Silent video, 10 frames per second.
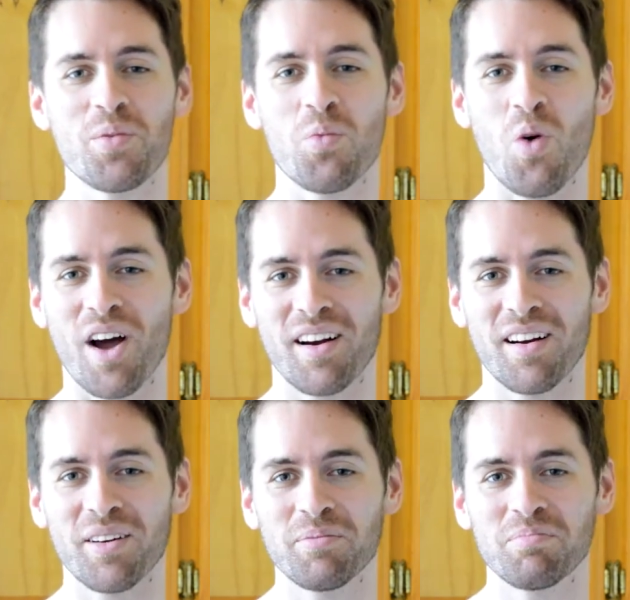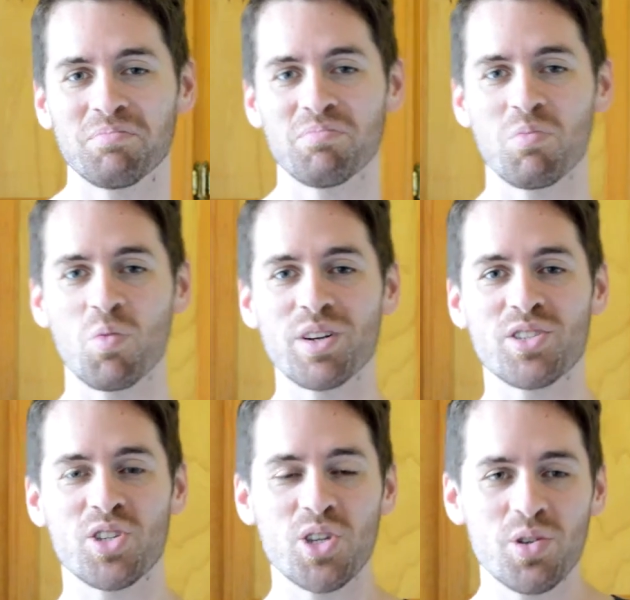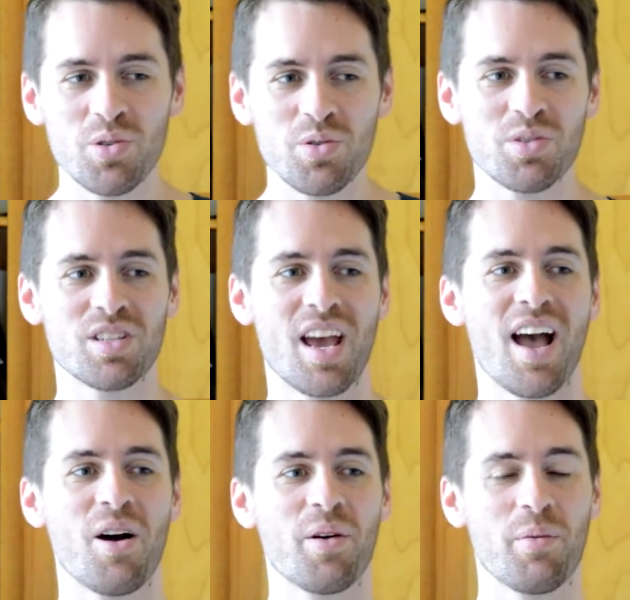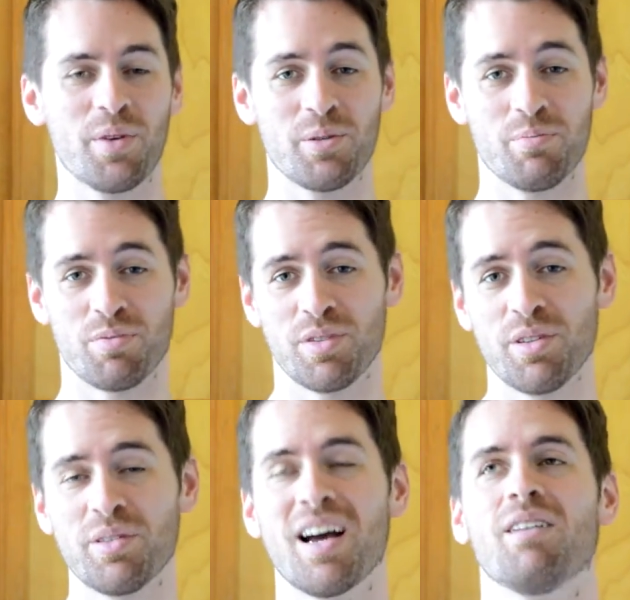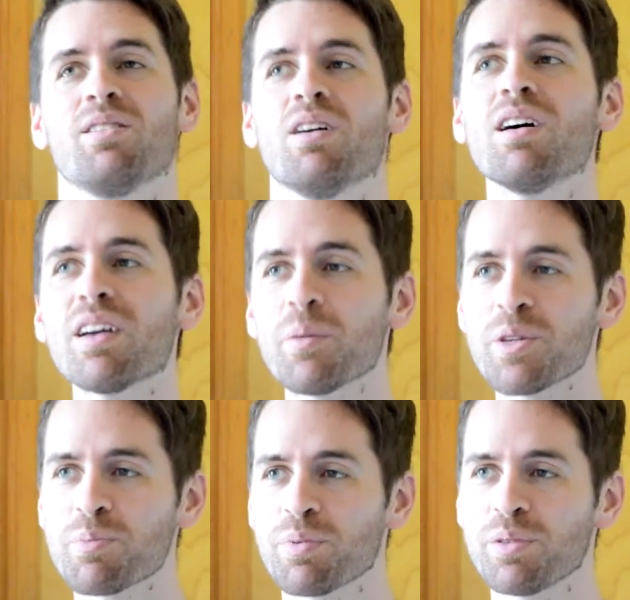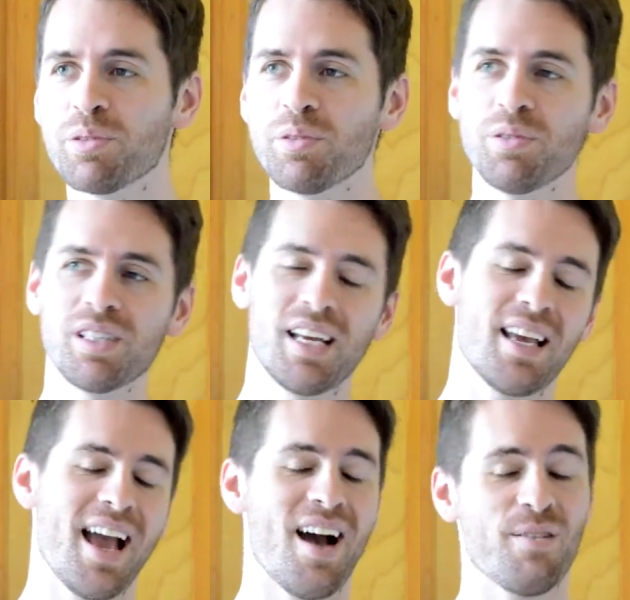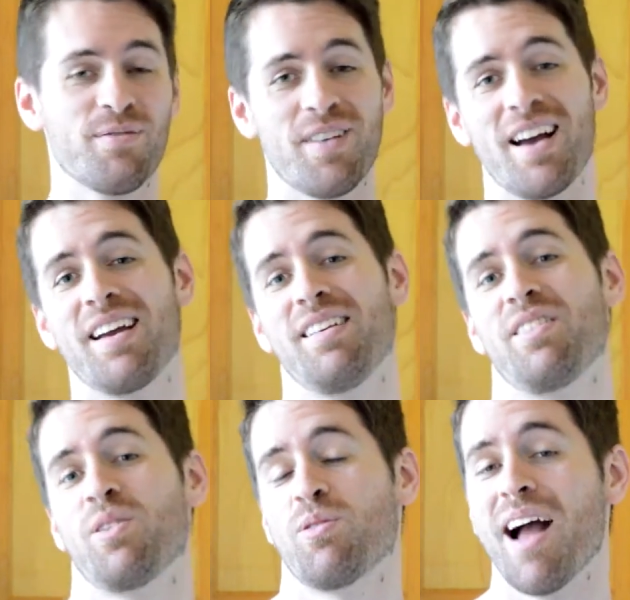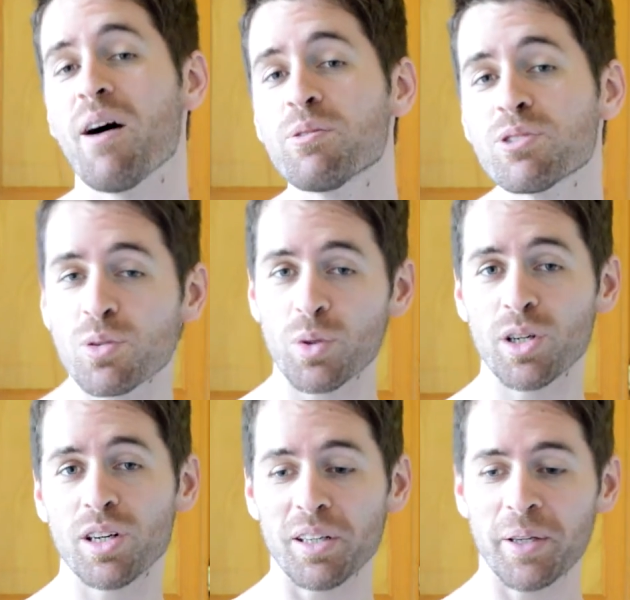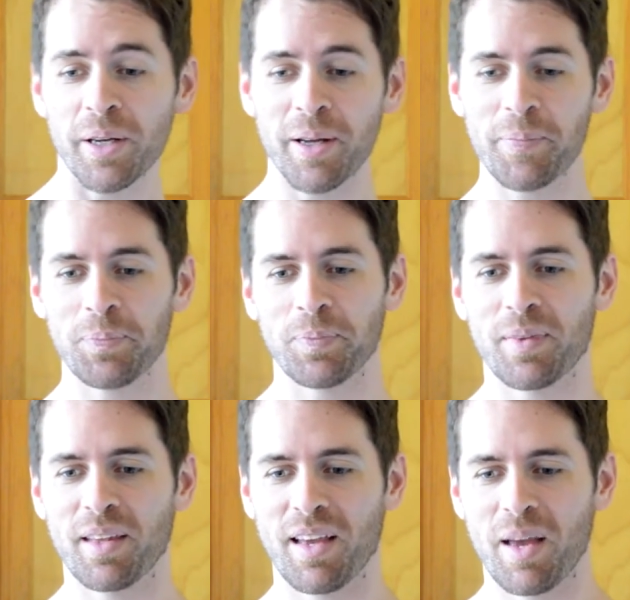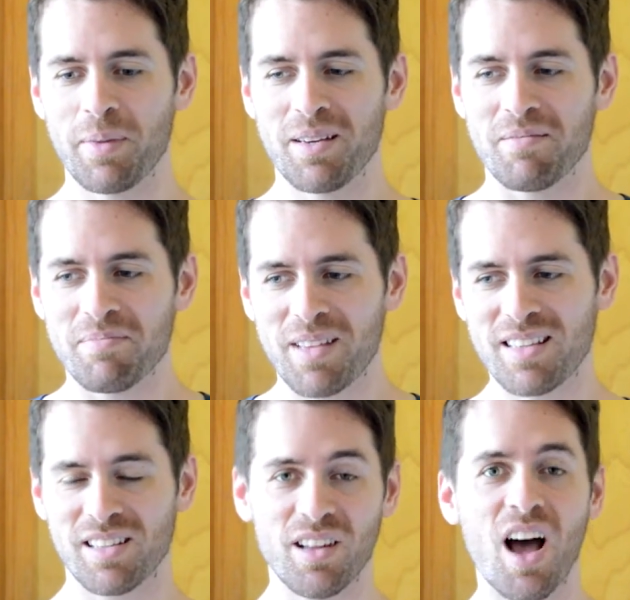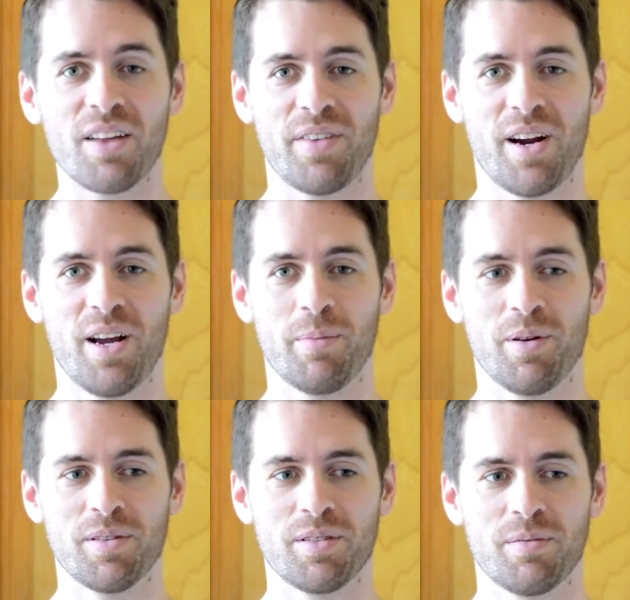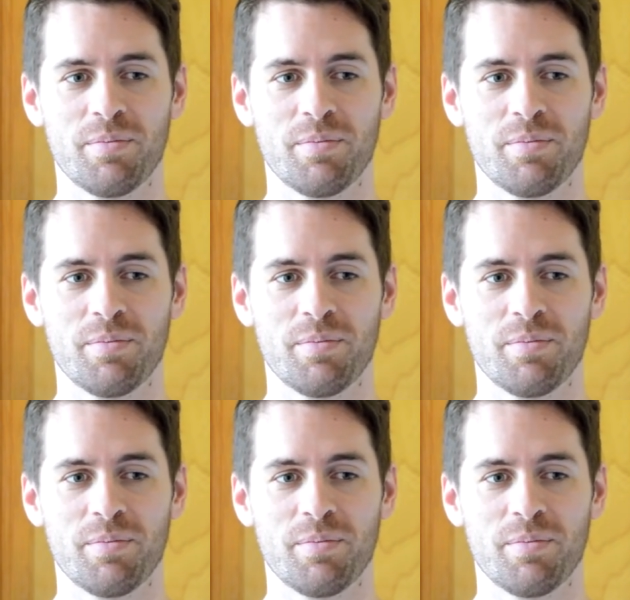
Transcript: water was used, how it was brewed, how long it was brewed, how fine the grounds were. I mean, that's a lot of variables.